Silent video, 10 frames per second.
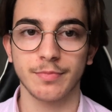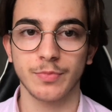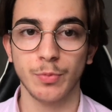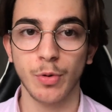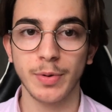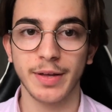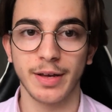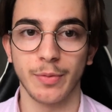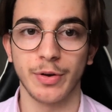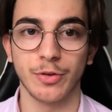You're probably
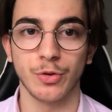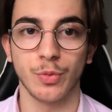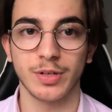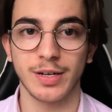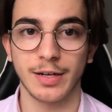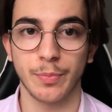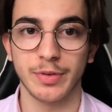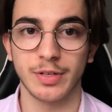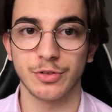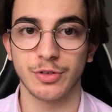here because you want to land a
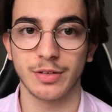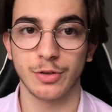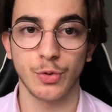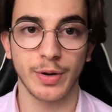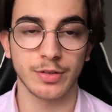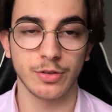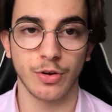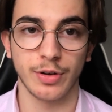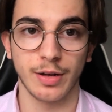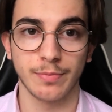position as a UX
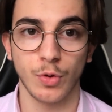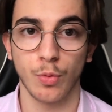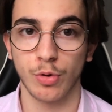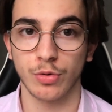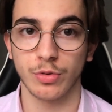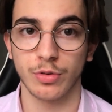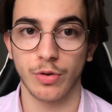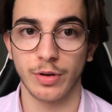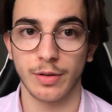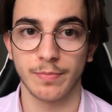designer or product
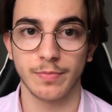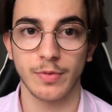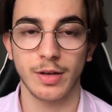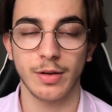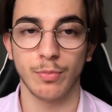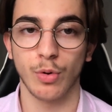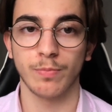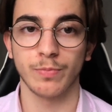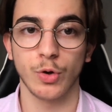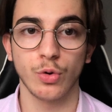designer, but
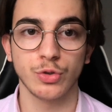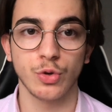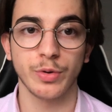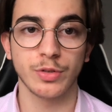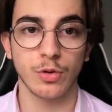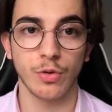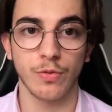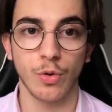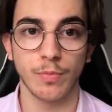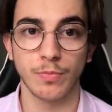you're unsure which to look
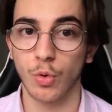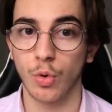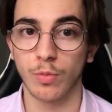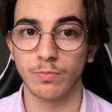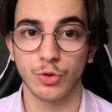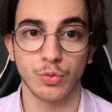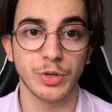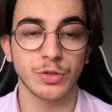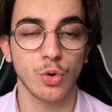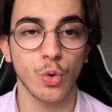for or just
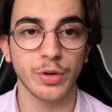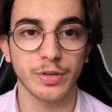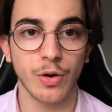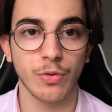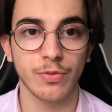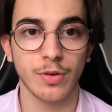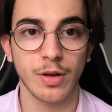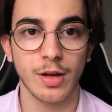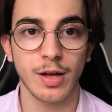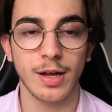which to call yourself.
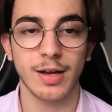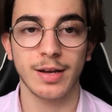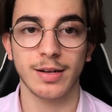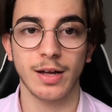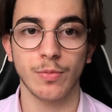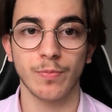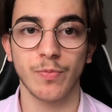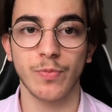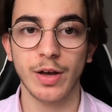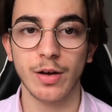Now,
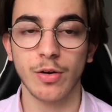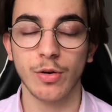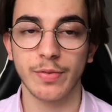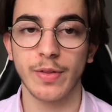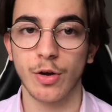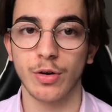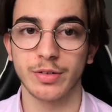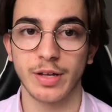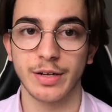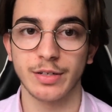they are in the early
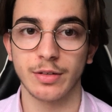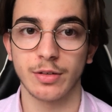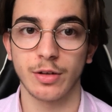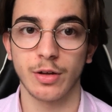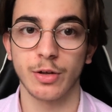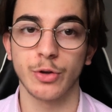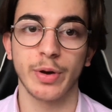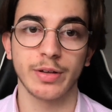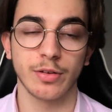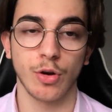stages,
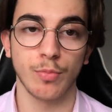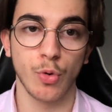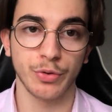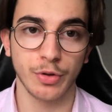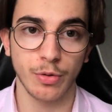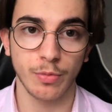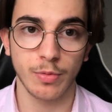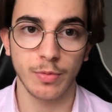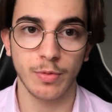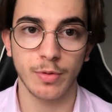UX design more so.
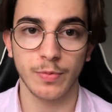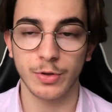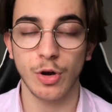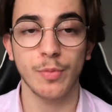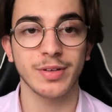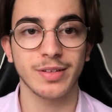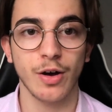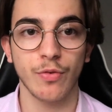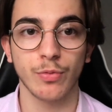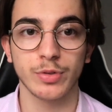The term
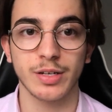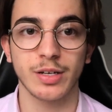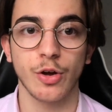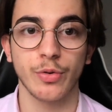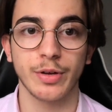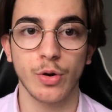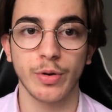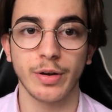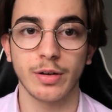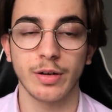itself was actually only
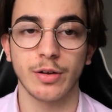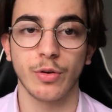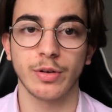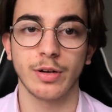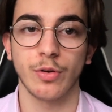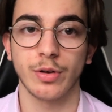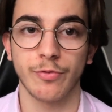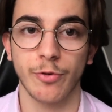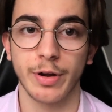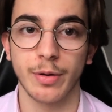coined in
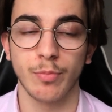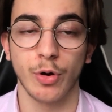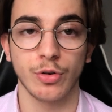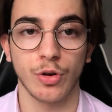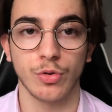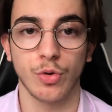1993 by Don